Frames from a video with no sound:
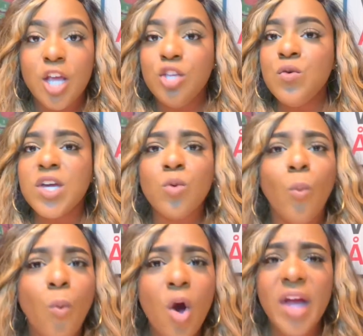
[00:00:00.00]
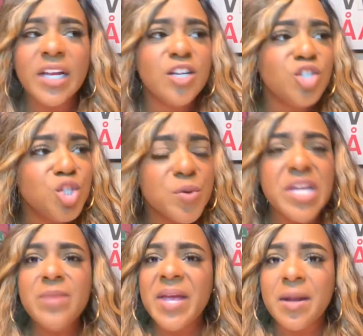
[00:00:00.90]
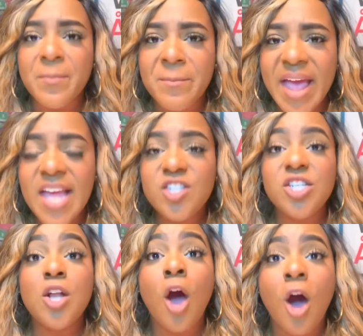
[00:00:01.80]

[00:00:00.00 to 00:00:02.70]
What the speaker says: You can want and dream and imagine